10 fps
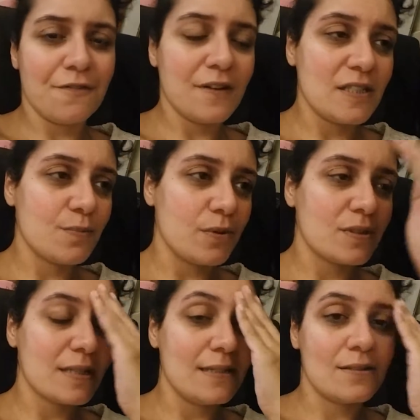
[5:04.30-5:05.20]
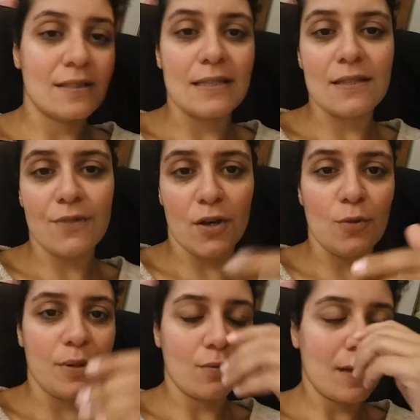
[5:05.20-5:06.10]
Facebook statuses in the
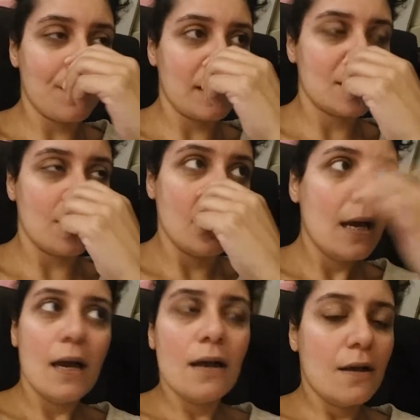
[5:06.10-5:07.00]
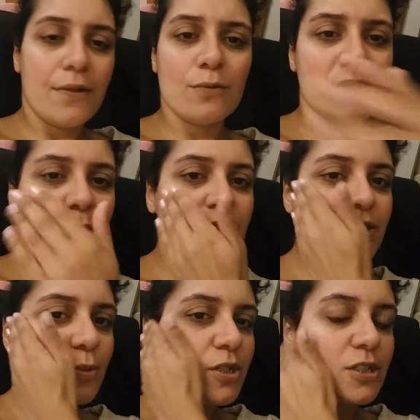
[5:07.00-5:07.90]
hope it'll get back to you. They will switch
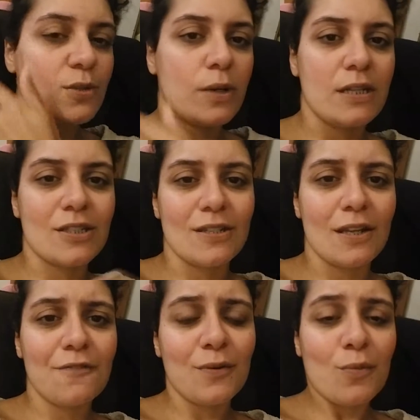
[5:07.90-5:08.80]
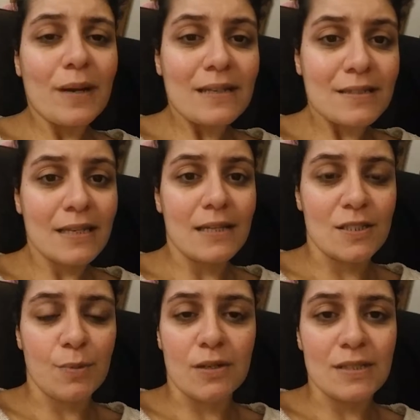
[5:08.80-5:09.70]
and switch and switch, and none of it will make
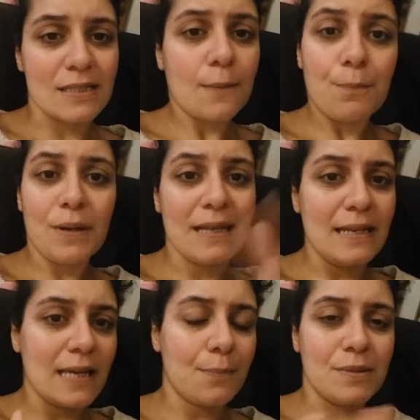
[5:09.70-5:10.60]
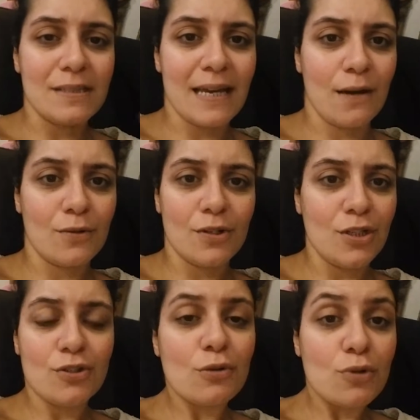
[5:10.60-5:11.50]
sense because it's completely up and down
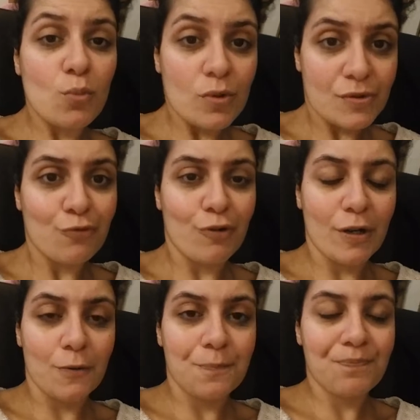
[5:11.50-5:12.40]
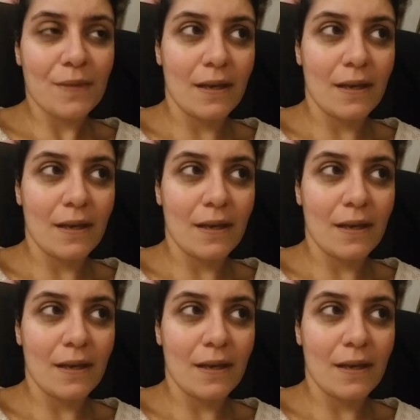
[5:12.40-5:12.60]
and you don't know what's real.